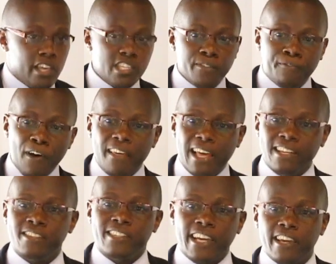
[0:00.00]
His
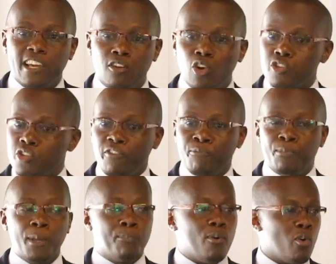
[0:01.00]
father had taken lots
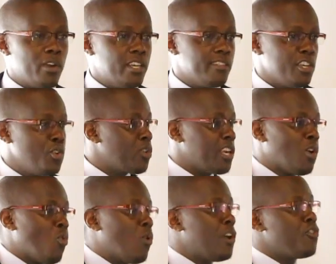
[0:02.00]
of people in the UK
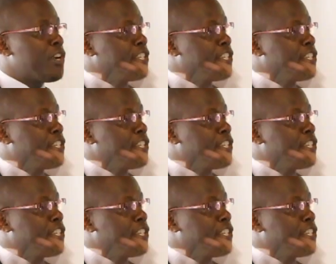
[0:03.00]
who were